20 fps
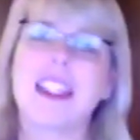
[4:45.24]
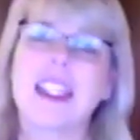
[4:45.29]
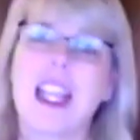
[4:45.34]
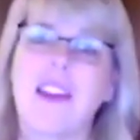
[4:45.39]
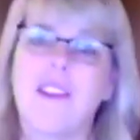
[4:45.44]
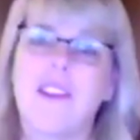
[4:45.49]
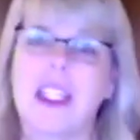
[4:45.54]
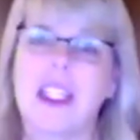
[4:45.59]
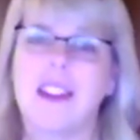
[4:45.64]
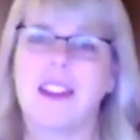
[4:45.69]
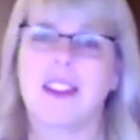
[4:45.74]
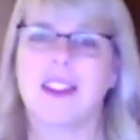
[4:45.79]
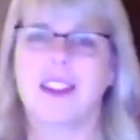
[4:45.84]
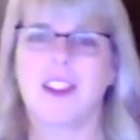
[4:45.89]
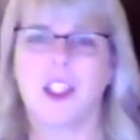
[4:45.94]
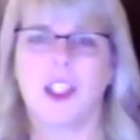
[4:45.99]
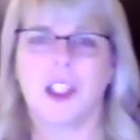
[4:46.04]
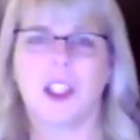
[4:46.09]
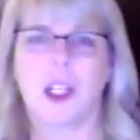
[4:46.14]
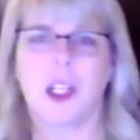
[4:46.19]
7s,
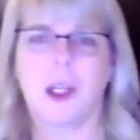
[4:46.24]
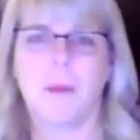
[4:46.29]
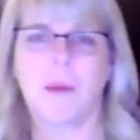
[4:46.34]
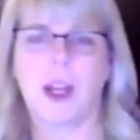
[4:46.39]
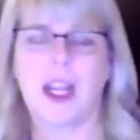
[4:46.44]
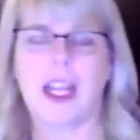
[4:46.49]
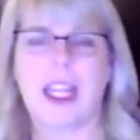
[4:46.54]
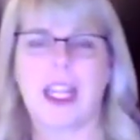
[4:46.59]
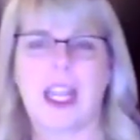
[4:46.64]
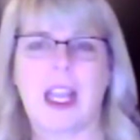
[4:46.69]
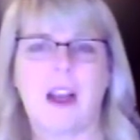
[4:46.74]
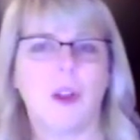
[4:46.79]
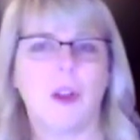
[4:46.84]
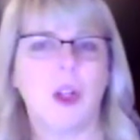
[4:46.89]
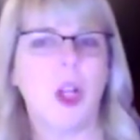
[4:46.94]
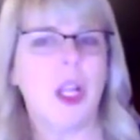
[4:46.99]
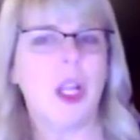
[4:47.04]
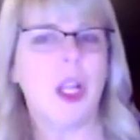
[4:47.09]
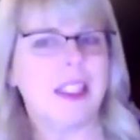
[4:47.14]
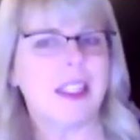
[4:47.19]
you're going to break out.
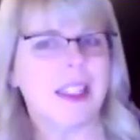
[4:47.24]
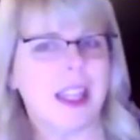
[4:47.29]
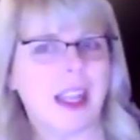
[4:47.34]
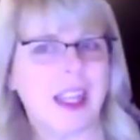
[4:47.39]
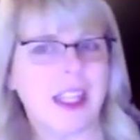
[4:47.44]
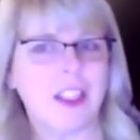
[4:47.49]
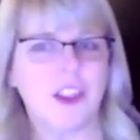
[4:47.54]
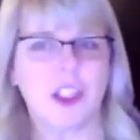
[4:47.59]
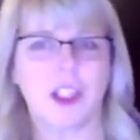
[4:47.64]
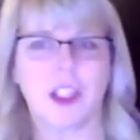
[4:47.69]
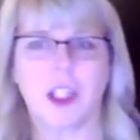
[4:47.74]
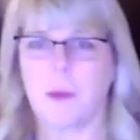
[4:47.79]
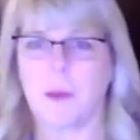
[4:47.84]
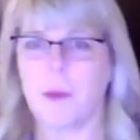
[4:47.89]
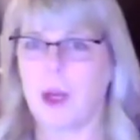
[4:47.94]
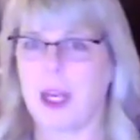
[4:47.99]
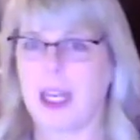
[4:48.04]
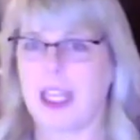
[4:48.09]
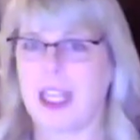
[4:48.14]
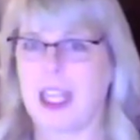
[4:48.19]
9s, you're going to
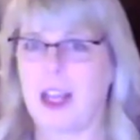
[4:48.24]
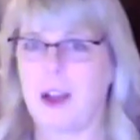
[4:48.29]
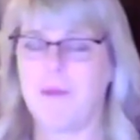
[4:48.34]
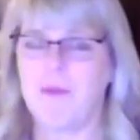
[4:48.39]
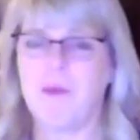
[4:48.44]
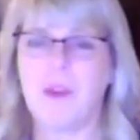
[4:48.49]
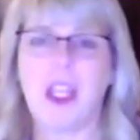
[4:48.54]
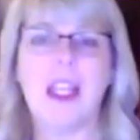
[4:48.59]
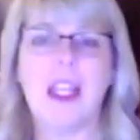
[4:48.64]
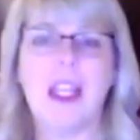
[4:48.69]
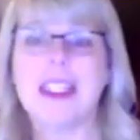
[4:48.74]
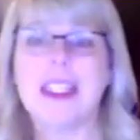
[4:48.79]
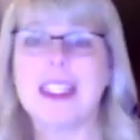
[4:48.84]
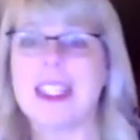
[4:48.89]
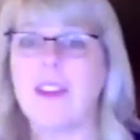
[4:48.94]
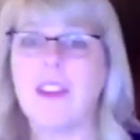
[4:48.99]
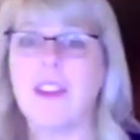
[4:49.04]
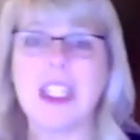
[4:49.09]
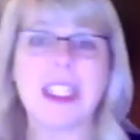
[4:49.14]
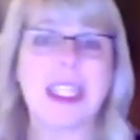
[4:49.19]
break out.
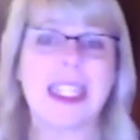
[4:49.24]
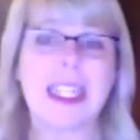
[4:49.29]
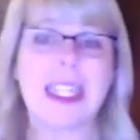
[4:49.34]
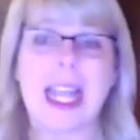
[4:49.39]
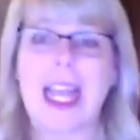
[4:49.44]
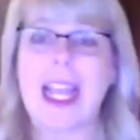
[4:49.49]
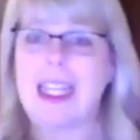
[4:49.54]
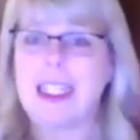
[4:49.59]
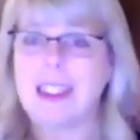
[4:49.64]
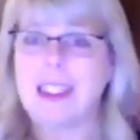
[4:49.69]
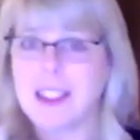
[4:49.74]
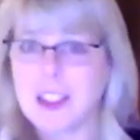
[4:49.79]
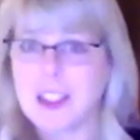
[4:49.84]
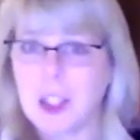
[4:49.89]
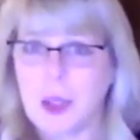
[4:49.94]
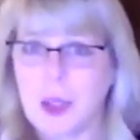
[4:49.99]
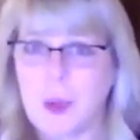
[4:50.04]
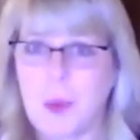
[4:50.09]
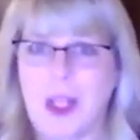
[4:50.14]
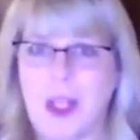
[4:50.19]
7s and 9s
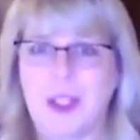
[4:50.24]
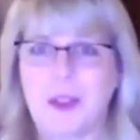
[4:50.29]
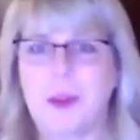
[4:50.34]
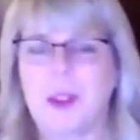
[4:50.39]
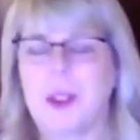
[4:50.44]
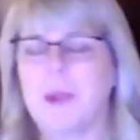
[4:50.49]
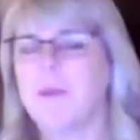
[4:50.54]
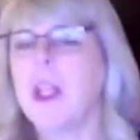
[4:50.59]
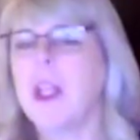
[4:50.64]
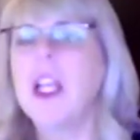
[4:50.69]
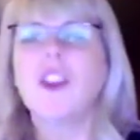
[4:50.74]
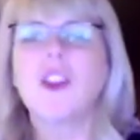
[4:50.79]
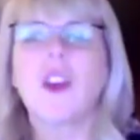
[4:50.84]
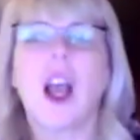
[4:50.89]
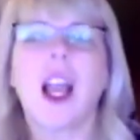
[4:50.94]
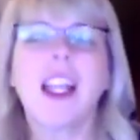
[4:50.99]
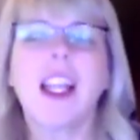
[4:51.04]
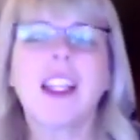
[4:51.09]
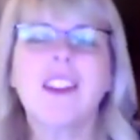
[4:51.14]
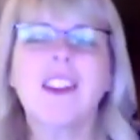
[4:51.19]
go to one group. So
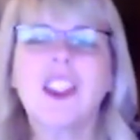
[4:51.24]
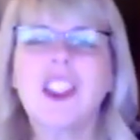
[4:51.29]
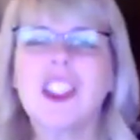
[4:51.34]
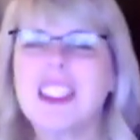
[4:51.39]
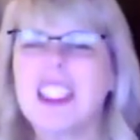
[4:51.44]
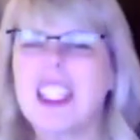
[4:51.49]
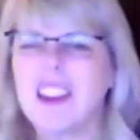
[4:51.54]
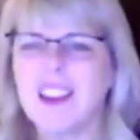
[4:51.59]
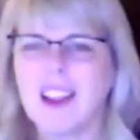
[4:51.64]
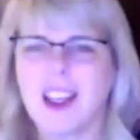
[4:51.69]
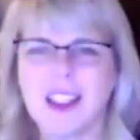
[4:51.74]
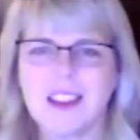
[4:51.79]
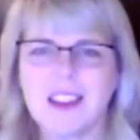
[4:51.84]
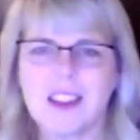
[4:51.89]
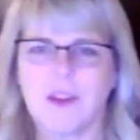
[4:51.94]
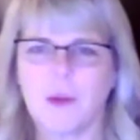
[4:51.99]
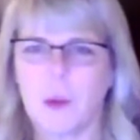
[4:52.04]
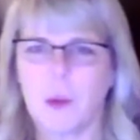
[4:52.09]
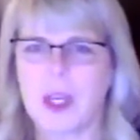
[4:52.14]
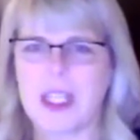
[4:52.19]
I can just see lots
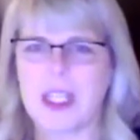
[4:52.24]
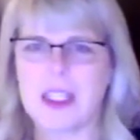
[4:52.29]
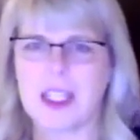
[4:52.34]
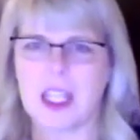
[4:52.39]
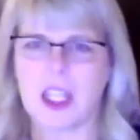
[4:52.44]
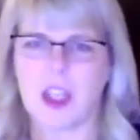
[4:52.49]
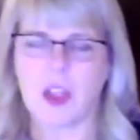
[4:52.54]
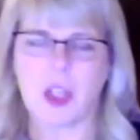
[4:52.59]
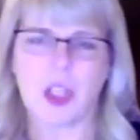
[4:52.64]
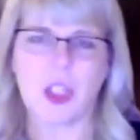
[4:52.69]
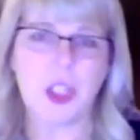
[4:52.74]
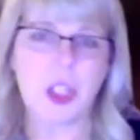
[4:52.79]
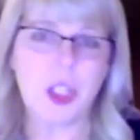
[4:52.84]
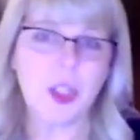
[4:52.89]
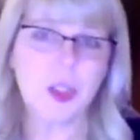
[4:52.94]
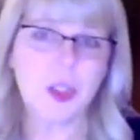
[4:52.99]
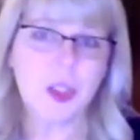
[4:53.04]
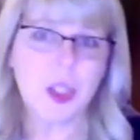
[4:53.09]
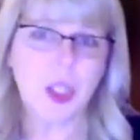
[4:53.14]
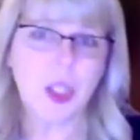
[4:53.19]
of ways that you could
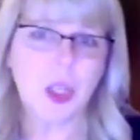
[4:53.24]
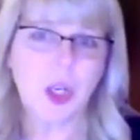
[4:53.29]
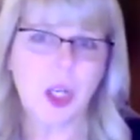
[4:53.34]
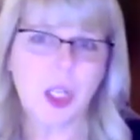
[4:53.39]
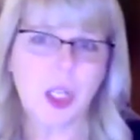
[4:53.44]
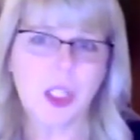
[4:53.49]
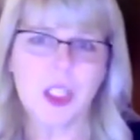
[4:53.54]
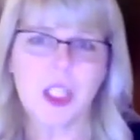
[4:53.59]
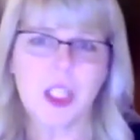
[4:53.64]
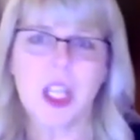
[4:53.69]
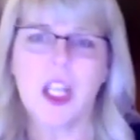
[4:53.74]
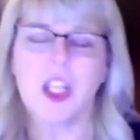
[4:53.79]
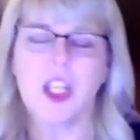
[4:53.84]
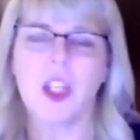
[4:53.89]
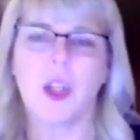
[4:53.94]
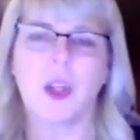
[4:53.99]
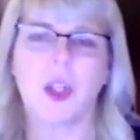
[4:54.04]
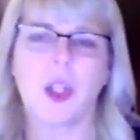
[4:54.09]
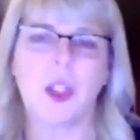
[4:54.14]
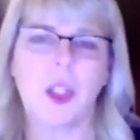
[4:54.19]
use the cards.
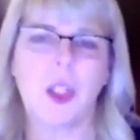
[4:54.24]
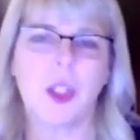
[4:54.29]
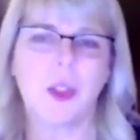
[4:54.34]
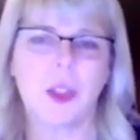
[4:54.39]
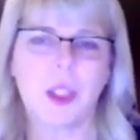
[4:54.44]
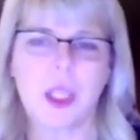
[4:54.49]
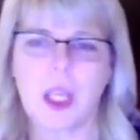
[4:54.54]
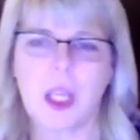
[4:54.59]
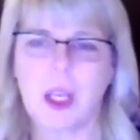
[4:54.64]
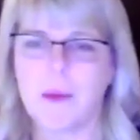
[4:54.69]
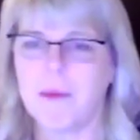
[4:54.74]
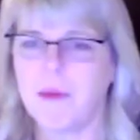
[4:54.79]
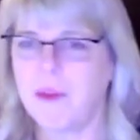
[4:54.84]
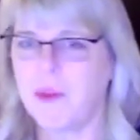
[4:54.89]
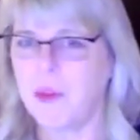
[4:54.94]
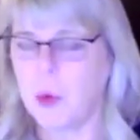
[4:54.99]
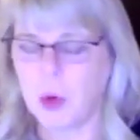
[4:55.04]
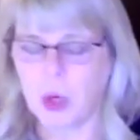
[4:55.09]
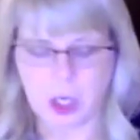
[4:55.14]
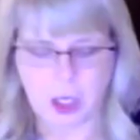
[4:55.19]
You could use them
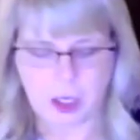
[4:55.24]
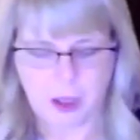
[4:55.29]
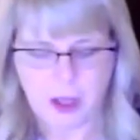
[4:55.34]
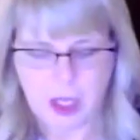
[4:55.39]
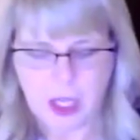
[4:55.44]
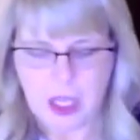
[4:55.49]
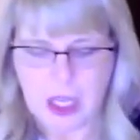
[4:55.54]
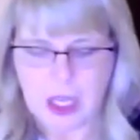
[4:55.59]
for